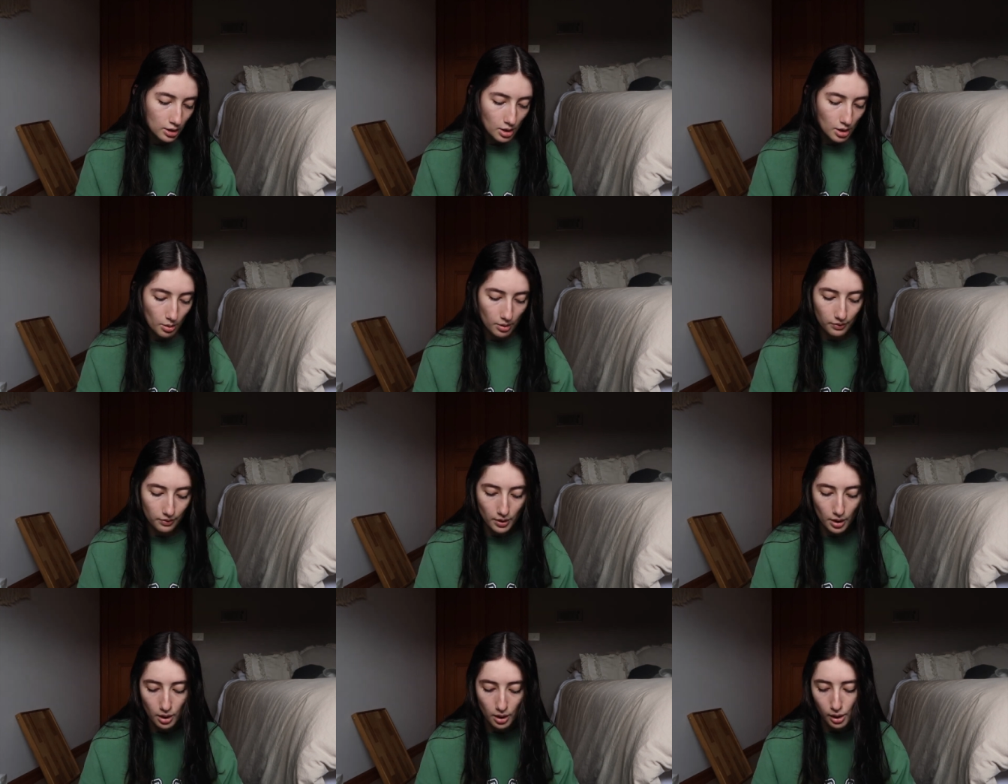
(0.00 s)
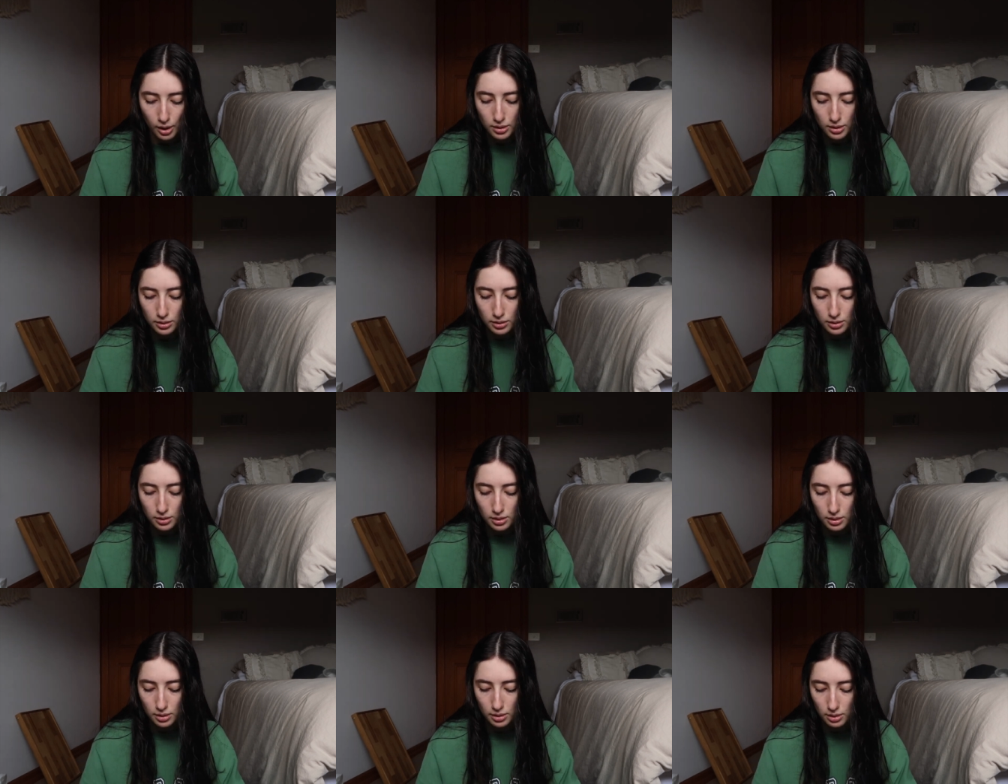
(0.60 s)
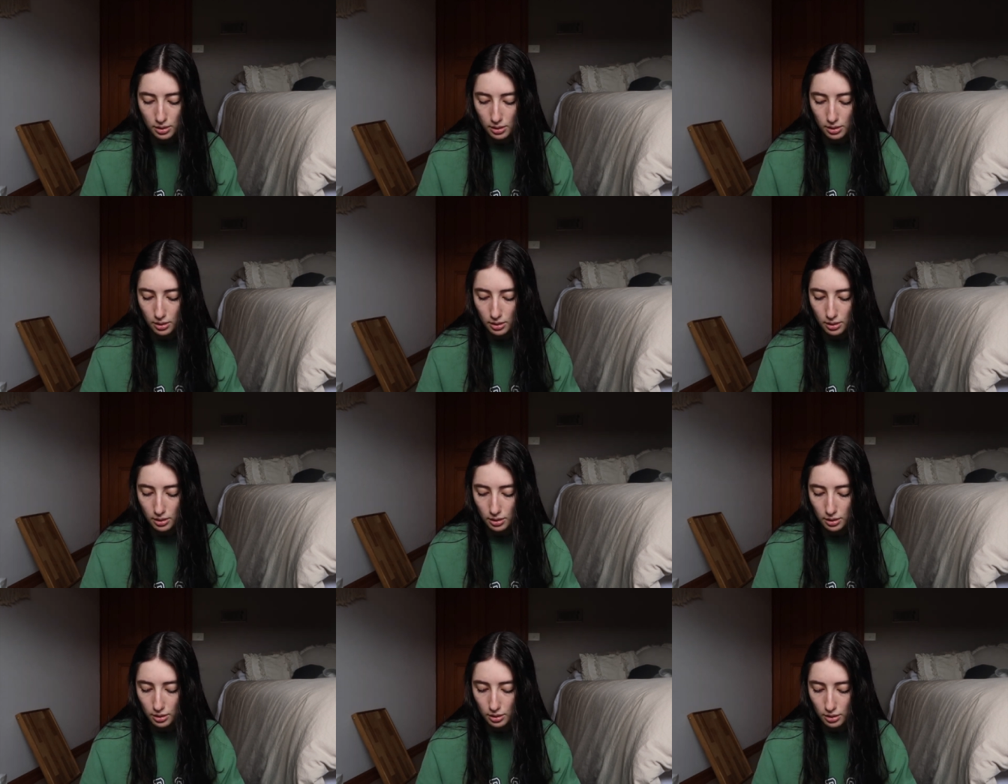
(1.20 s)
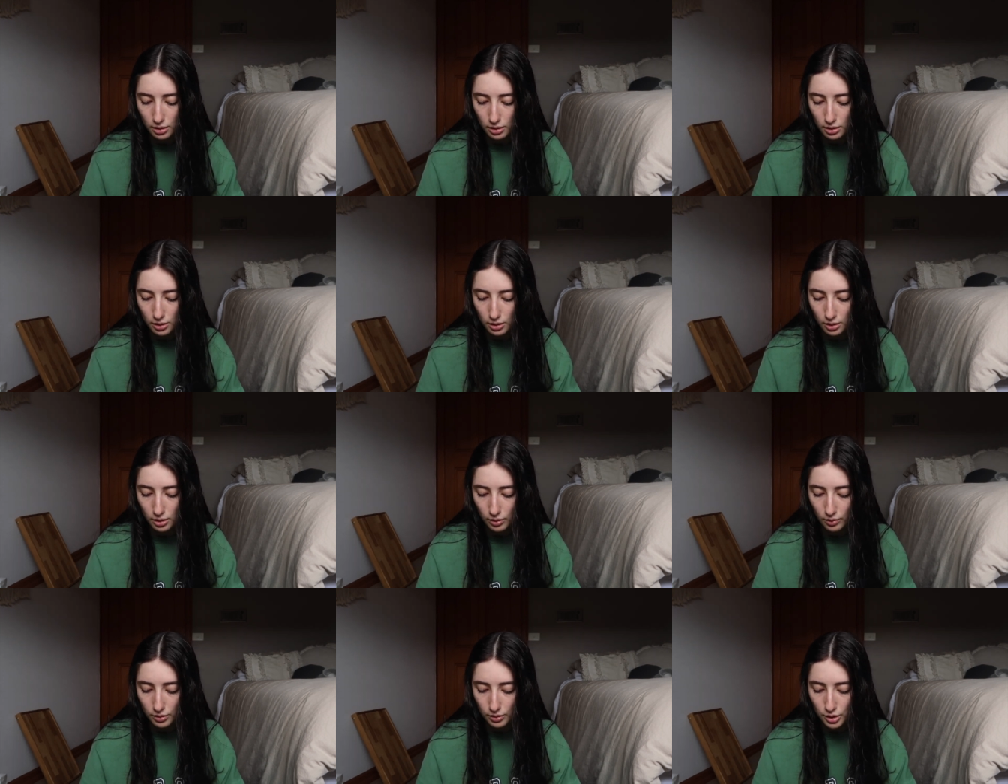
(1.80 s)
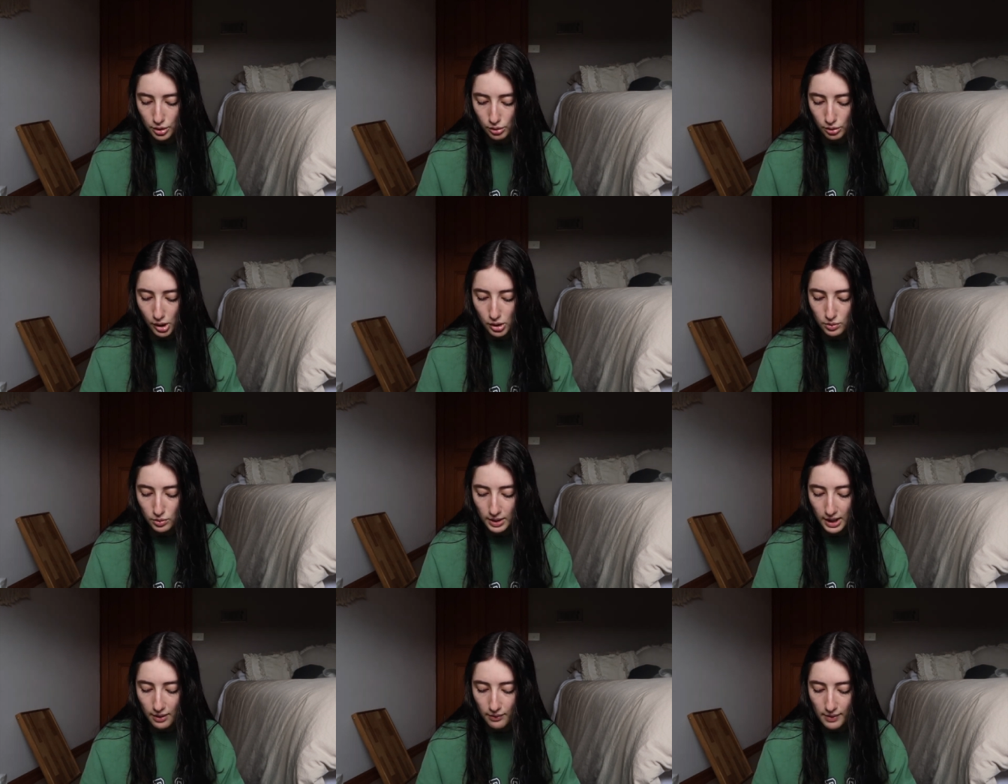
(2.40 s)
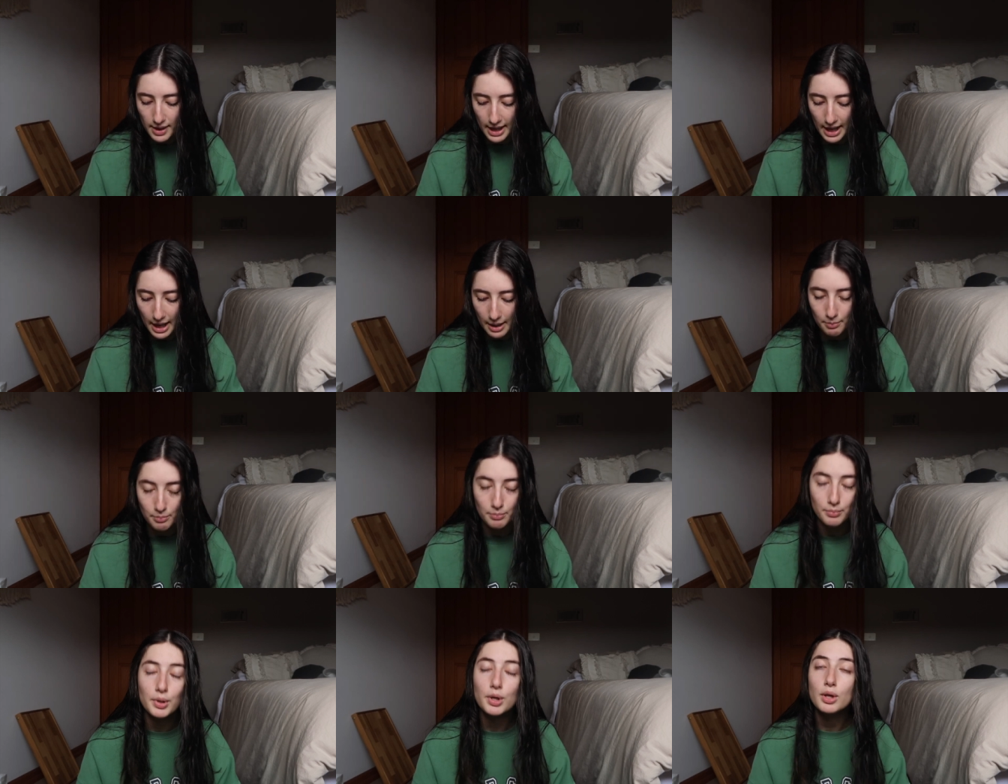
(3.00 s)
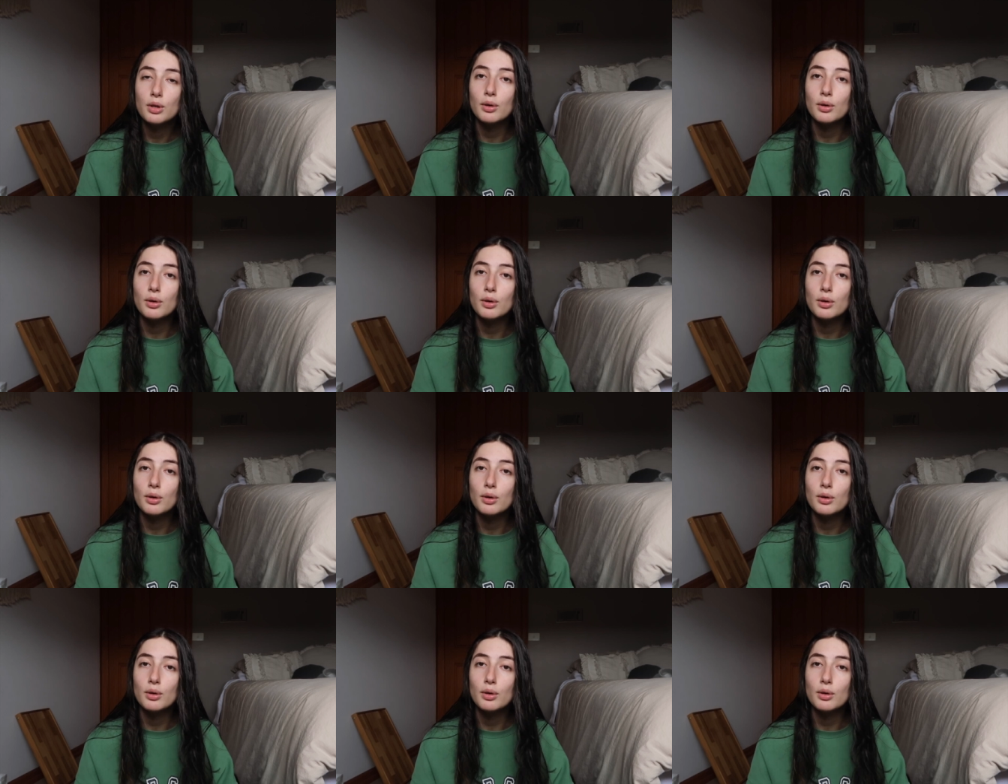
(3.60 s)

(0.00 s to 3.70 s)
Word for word: So we've got stress relieving and